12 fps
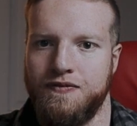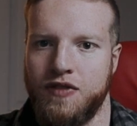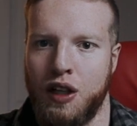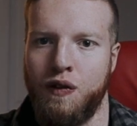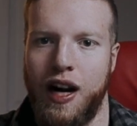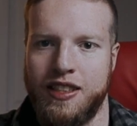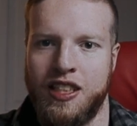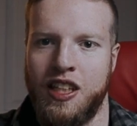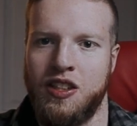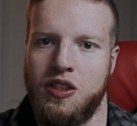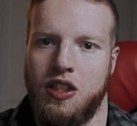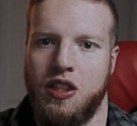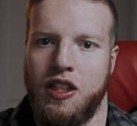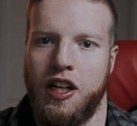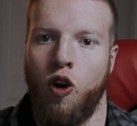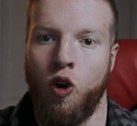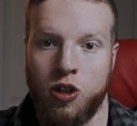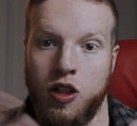devices,
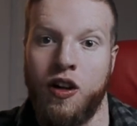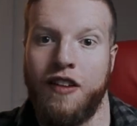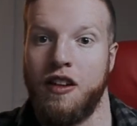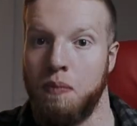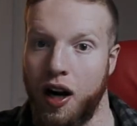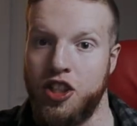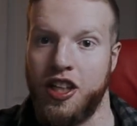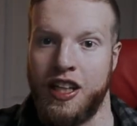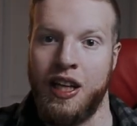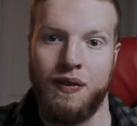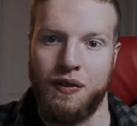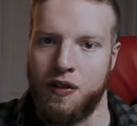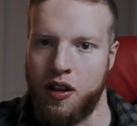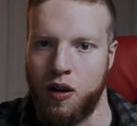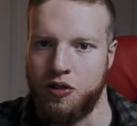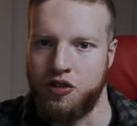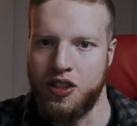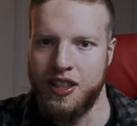or don't have the budget even for
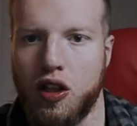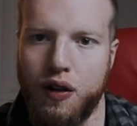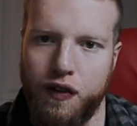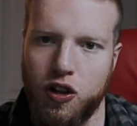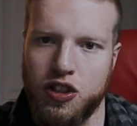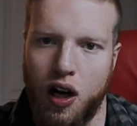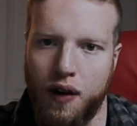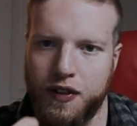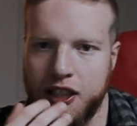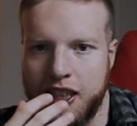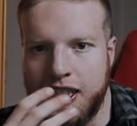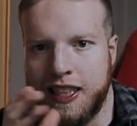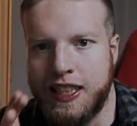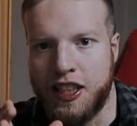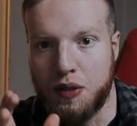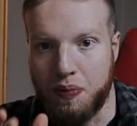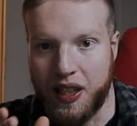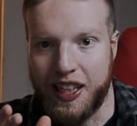those. So the first off
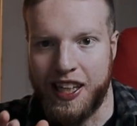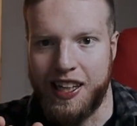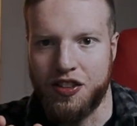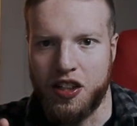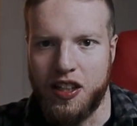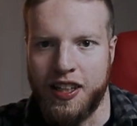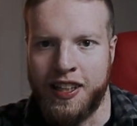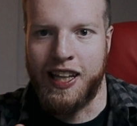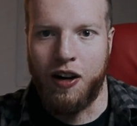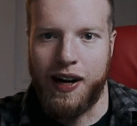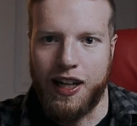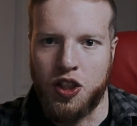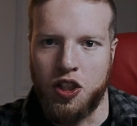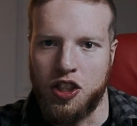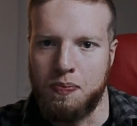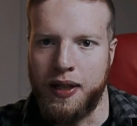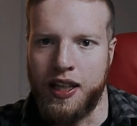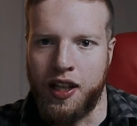is pretty easy, that would actually
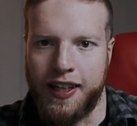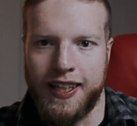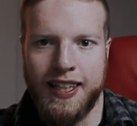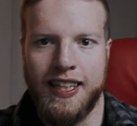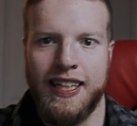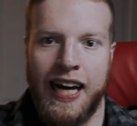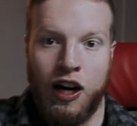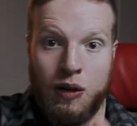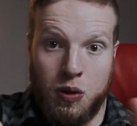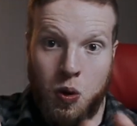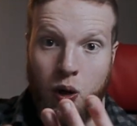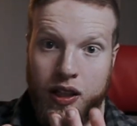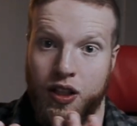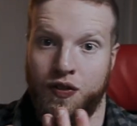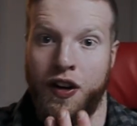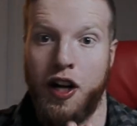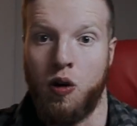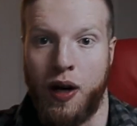just be how I'm recording this
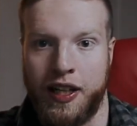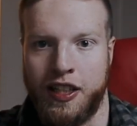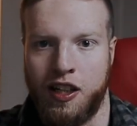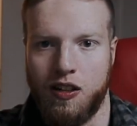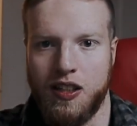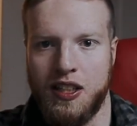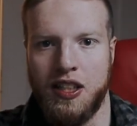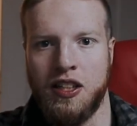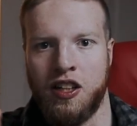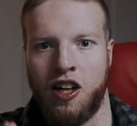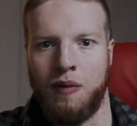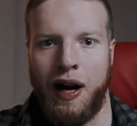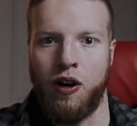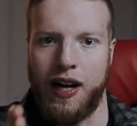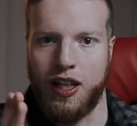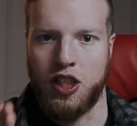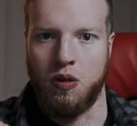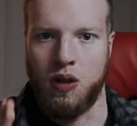video right here. I would
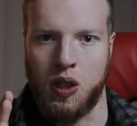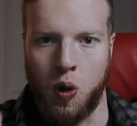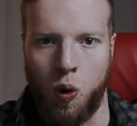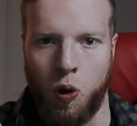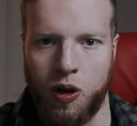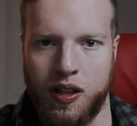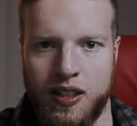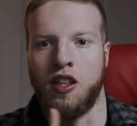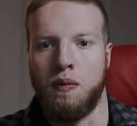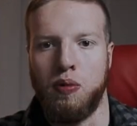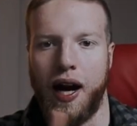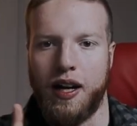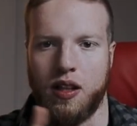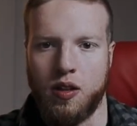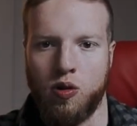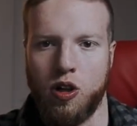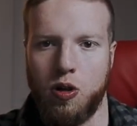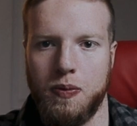actually record the bride or the
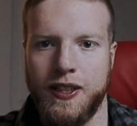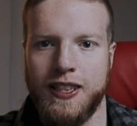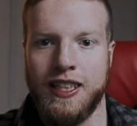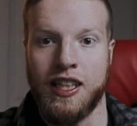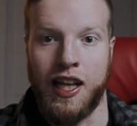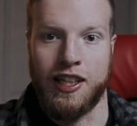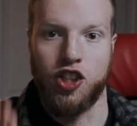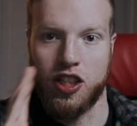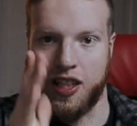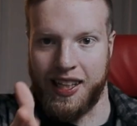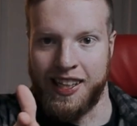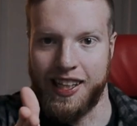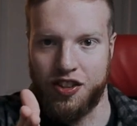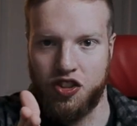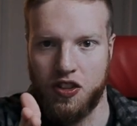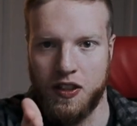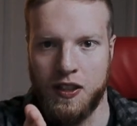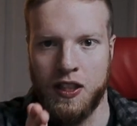groom just like
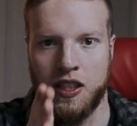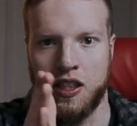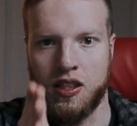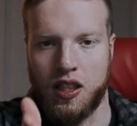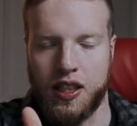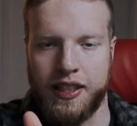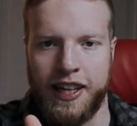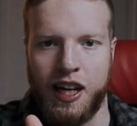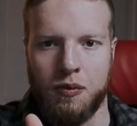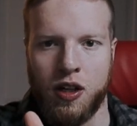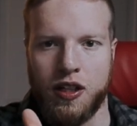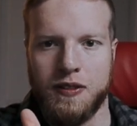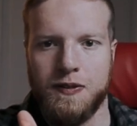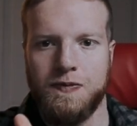this to the camera